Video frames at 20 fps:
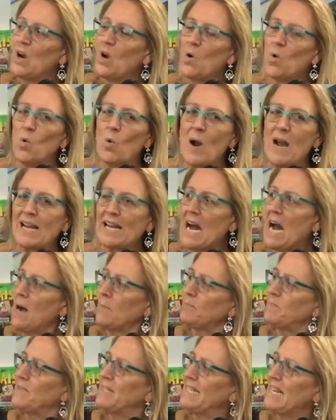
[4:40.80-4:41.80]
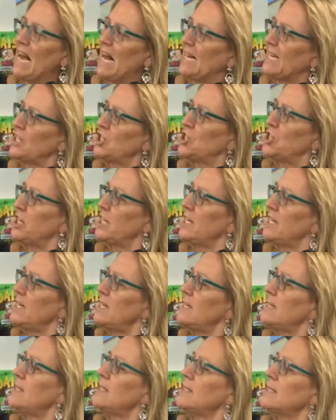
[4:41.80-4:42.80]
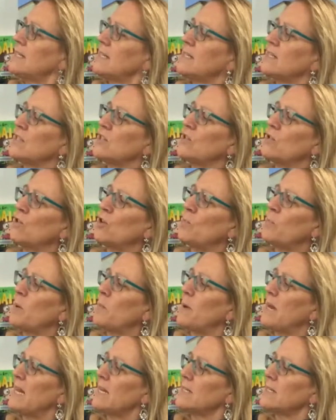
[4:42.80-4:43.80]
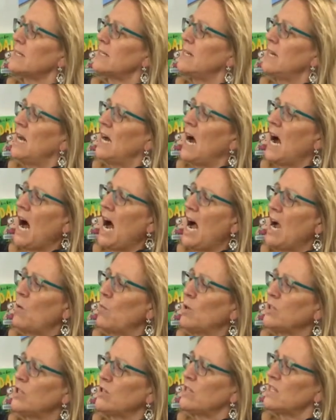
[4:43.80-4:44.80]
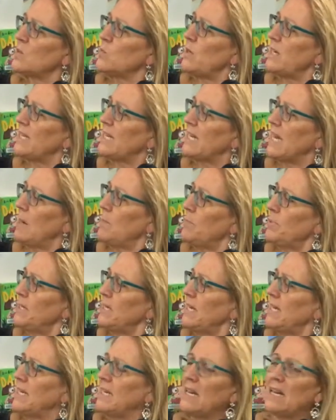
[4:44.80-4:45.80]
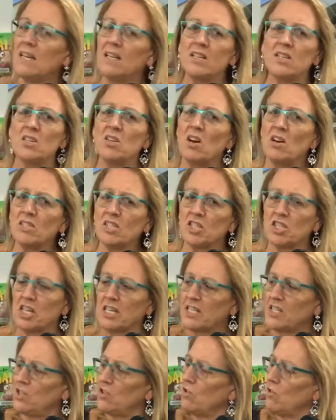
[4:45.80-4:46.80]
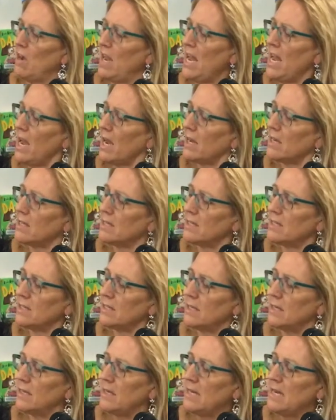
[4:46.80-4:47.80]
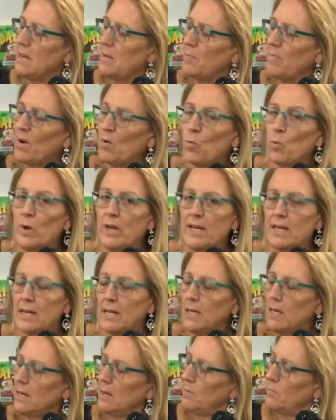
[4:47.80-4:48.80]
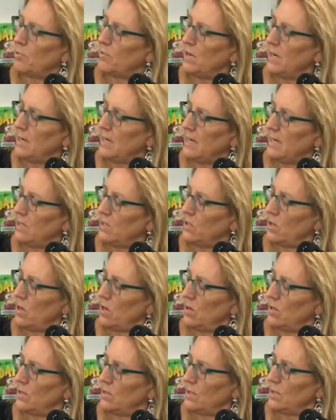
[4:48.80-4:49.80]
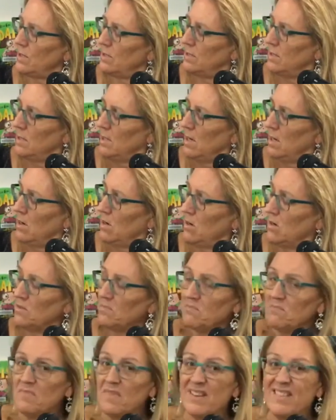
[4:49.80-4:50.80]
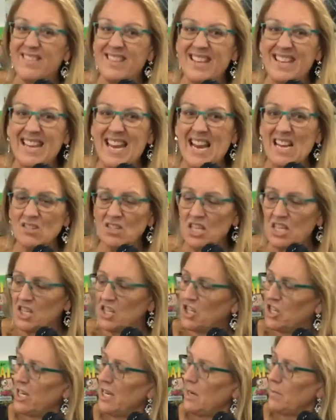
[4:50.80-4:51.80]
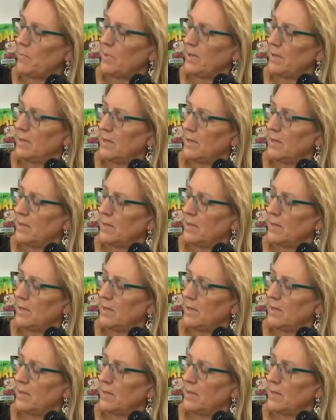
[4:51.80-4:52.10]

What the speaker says: Wake up, darling chickies, says Dora perplexed. I want your sweet company, not just your eggs. But Whitney and Britney doze. They're counting sheep.